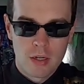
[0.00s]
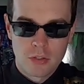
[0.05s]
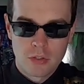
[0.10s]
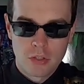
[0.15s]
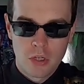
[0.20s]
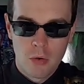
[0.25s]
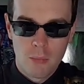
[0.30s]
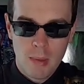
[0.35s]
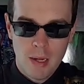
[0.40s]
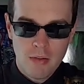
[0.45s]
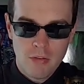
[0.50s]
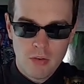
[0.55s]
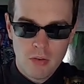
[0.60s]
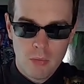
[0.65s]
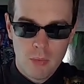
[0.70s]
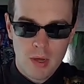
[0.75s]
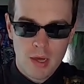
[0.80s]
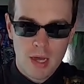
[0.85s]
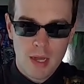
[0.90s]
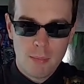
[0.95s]
So basically the
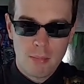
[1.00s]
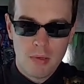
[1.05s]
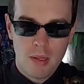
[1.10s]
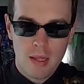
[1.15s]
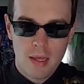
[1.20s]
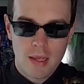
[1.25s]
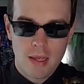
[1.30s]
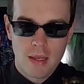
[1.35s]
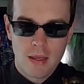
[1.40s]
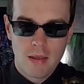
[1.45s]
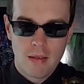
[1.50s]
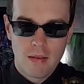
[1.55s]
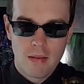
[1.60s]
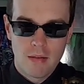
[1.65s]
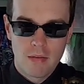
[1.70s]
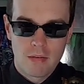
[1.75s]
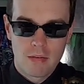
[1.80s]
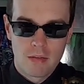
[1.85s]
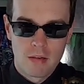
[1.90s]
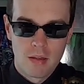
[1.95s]
way I play
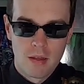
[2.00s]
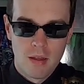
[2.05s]
is